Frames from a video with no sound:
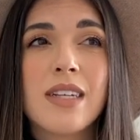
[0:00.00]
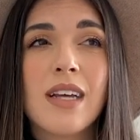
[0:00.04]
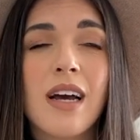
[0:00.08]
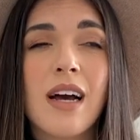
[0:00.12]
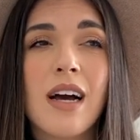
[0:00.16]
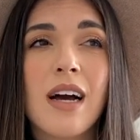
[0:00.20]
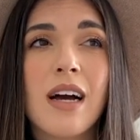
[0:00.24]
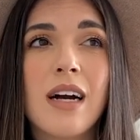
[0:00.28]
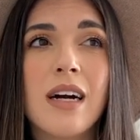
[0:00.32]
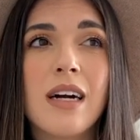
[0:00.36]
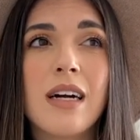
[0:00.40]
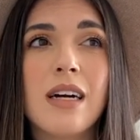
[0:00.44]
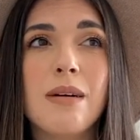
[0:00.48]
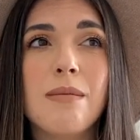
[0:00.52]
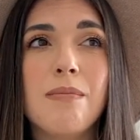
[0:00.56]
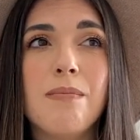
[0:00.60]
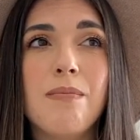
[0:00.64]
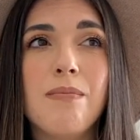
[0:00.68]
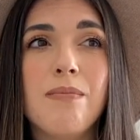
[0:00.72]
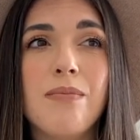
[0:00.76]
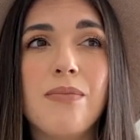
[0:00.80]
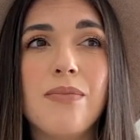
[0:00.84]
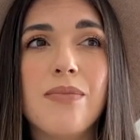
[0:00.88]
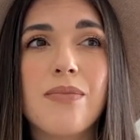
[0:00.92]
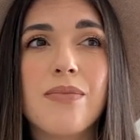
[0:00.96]
Uh,
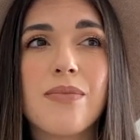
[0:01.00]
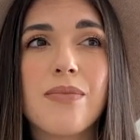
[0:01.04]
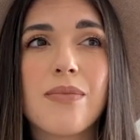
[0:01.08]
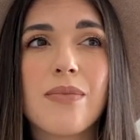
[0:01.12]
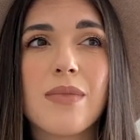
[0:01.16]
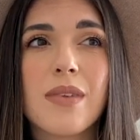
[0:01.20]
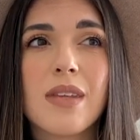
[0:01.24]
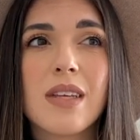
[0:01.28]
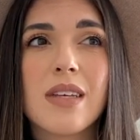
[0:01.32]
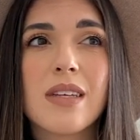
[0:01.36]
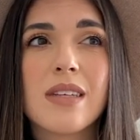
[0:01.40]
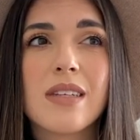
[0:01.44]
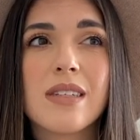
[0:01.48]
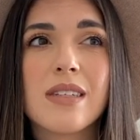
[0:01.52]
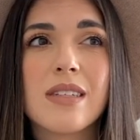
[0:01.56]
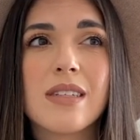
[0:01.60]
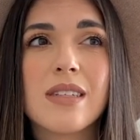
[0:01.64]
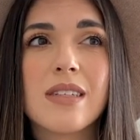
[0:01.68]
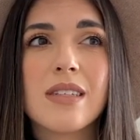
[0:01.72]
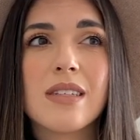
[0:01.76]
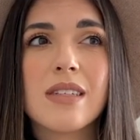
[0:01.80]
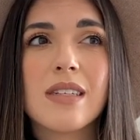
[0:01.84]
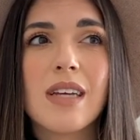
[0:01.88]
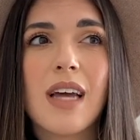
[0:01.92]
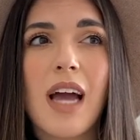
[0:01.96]

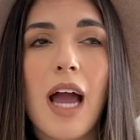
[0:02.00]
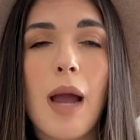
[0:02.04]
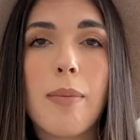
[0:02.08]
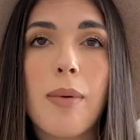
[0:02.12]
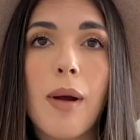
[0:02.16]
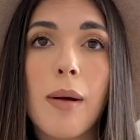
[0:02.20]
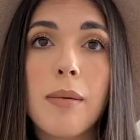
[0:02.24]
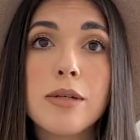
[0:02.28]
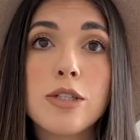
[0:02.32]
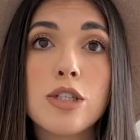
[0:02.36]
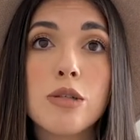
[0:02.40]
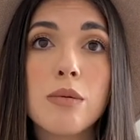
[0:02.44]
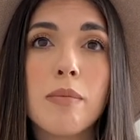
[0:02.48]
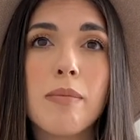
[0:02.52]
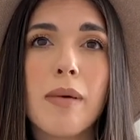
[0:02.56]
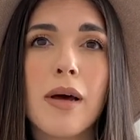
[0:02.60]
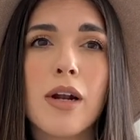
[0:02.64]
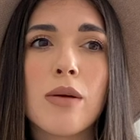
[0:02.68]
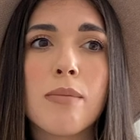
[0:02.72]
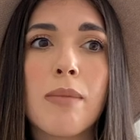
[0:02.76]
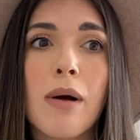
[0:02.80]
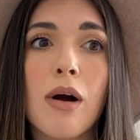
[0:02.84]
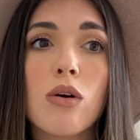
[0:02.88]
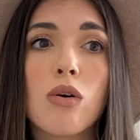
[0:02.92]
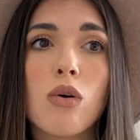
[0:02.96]
I probably should be better
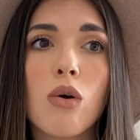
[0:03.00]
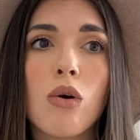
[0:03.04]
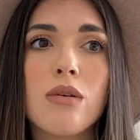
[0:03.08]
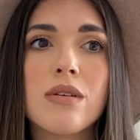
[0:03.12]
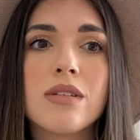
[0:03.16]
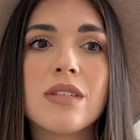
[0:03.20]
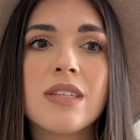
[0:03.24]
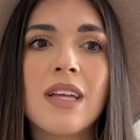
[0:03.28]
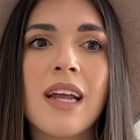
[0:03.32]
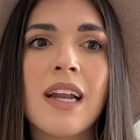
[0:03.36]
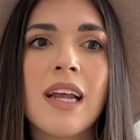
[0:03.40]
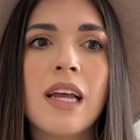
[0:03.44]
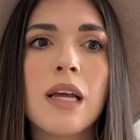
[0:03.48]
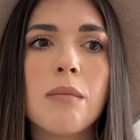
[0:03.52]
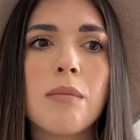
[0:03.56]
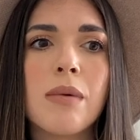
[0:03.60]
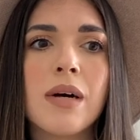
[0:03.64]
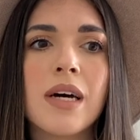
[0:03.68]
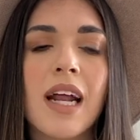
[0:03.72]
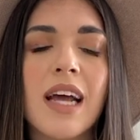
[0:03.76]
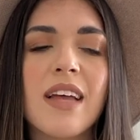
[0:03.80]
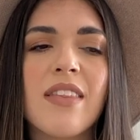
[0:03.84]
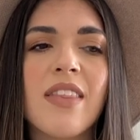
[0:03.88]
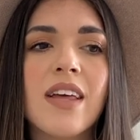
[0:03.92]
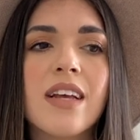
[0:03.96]
about goal setting, but
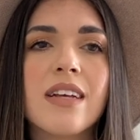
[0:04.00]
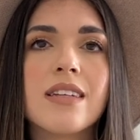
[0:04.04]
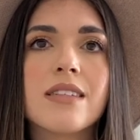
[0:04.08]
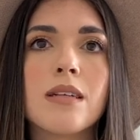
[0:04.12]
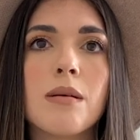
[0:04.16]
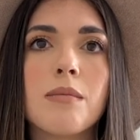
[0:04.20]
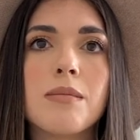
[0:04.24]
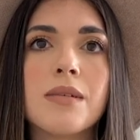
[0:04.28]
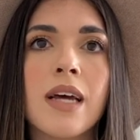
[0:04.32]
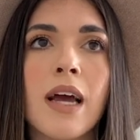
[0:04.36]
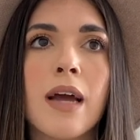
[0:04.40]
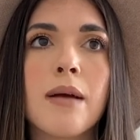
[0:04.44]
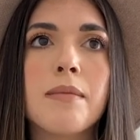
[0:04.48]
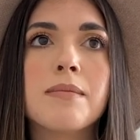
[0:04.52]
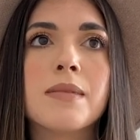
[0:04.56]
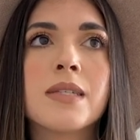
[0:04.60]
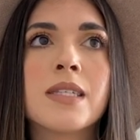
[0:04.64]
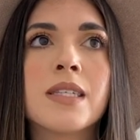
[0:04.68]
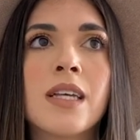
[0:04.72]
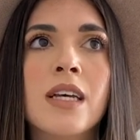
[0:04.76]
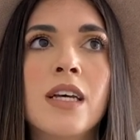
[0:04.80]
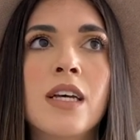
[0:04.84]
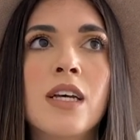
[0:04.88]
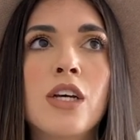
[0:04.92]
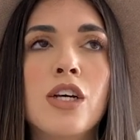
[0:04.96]
I think sometimes
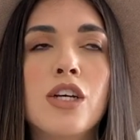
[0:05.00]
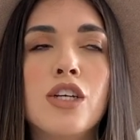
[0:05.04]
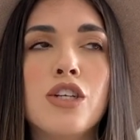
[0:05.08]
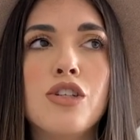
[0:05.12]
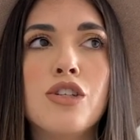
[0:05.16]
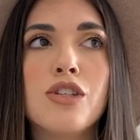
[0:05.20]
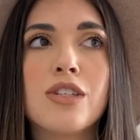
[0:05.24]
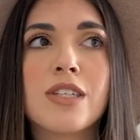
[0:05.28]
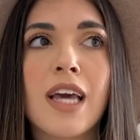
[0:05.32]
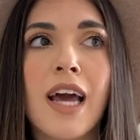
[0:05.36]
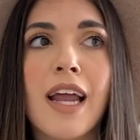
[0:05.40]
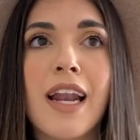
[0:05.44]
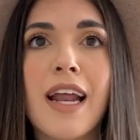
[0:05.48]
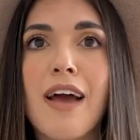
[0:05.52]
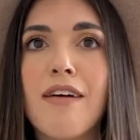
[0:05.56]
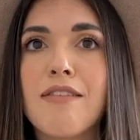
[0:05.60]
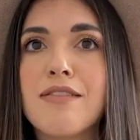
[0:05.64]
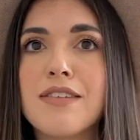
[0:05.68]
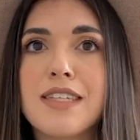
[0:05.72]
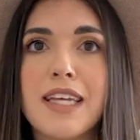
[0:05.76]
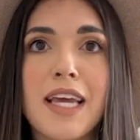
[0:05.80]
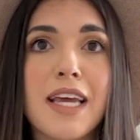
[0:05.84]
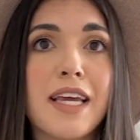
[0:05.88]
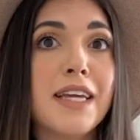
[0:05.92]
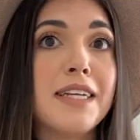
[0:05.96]
you just kind of have to
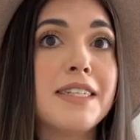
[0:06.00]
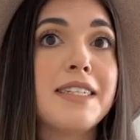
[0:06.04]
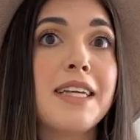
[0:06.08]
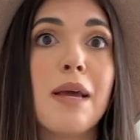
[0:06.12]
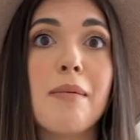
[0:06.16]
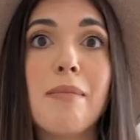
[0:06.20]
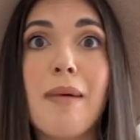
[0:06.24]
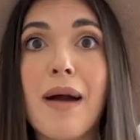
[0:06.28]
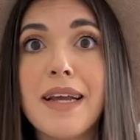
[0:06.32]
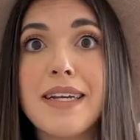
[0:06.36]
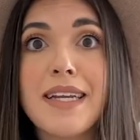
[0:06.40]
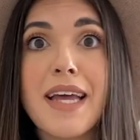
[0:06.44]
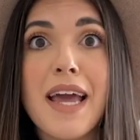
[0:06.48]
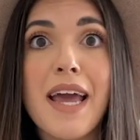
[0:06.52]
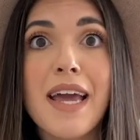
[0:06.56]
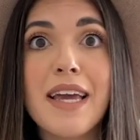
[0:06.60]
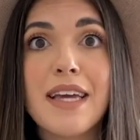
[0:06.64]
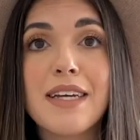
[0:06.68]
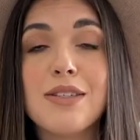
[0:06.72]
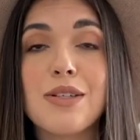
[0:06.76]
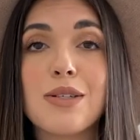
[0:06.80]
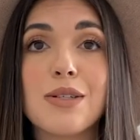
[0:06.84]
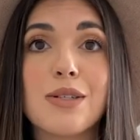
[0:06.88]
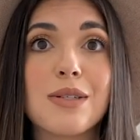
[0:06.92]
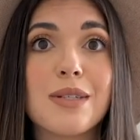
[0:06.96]
take it day by day
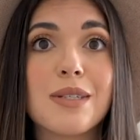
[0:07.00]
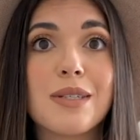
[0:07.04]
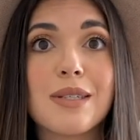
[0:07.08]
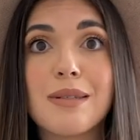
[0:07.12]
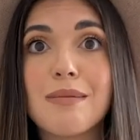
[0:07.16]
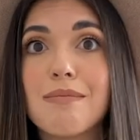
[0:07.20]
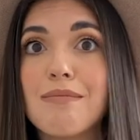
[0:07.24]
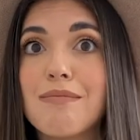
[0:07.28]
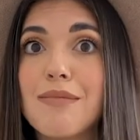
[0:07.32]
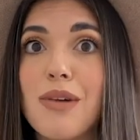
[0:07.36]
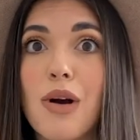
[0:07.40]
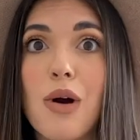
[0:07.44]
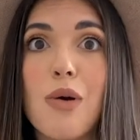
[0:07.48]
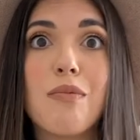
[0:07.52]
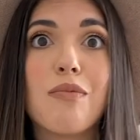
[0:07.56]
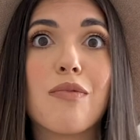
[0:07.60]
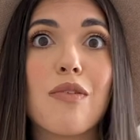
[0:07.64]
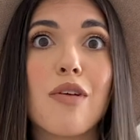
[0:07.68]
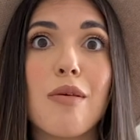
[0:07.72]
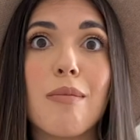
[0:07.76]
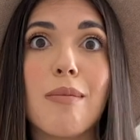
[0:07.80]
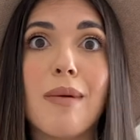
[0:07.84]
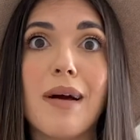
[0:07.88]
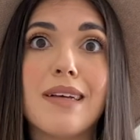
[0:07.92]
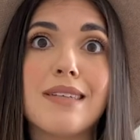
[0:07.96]
and just hope for the
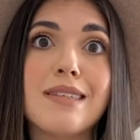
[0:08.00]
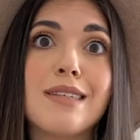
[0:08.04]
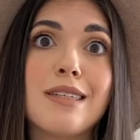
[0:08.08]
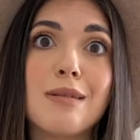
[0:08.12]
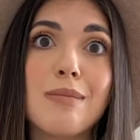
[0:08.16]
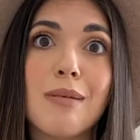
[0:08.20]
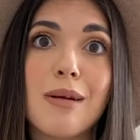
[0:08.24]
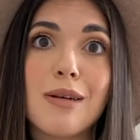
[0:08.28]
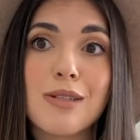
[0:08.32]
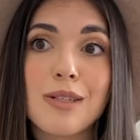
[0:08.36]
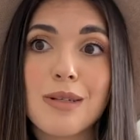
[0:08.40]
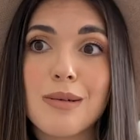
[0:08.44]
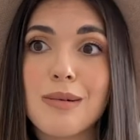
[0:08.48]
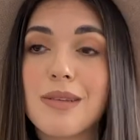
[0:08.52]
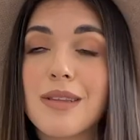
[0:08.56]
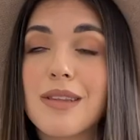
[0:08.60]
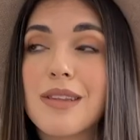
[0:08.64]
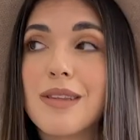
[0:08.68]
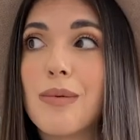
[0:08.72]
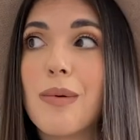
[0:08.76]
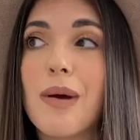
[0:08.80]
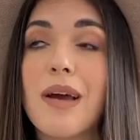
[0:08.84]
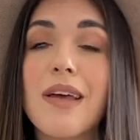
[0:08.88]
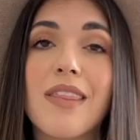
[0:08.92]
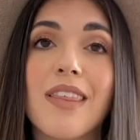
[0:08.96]
best, especially with the
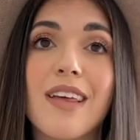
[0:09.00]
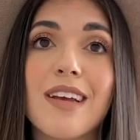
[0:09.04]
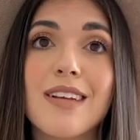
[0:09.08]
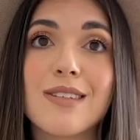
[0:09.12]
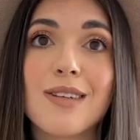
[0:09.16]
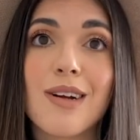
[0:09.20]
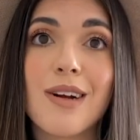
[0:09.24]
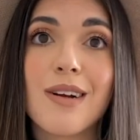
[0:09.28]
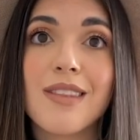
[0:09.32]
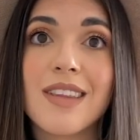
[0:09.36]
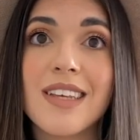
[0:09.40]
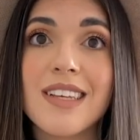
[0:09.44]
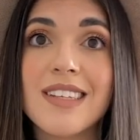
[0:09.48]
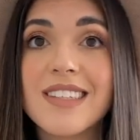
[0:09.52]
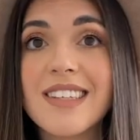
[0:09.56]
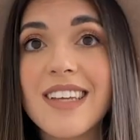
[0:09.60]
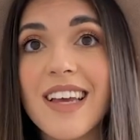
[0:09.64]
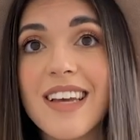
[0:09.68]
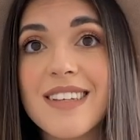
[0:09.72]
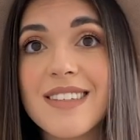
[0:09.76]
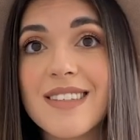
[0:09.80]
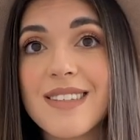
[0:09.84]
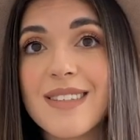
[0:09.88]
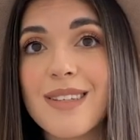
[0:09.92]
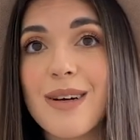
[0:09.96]
way things are these
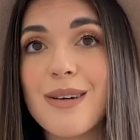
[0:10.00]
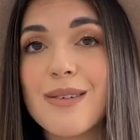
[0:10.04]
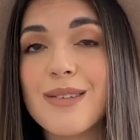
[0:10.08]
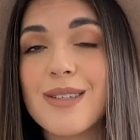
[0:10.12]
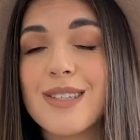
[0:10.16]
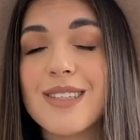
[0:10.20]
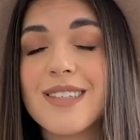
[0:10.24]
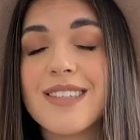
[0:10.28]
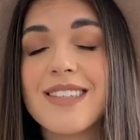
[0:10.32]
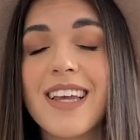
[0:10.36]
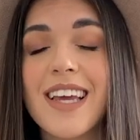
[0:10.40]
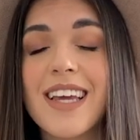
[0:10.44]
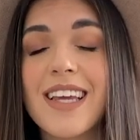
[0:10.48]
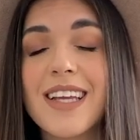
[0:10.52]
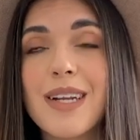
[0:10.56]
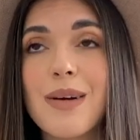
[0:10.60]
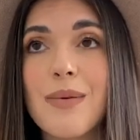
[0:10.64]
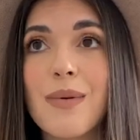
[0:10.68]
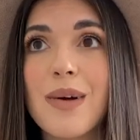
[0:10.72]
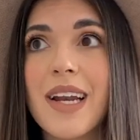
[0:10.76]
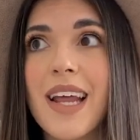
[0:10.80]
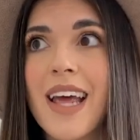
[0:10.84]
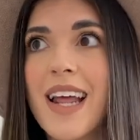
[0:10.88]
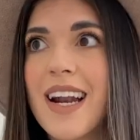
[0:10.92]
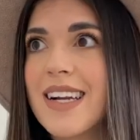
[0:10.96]
days. So just taking it
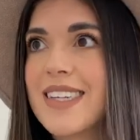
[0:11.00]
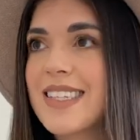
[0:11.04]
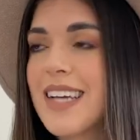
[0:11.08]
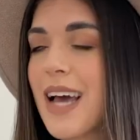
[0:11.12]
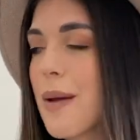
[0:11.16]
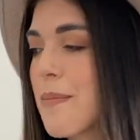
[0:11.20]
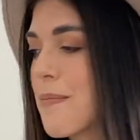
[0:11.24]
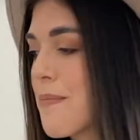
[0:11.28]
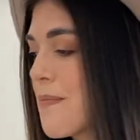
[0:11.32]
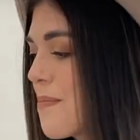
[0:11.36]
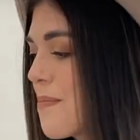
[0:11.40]
one day at a time.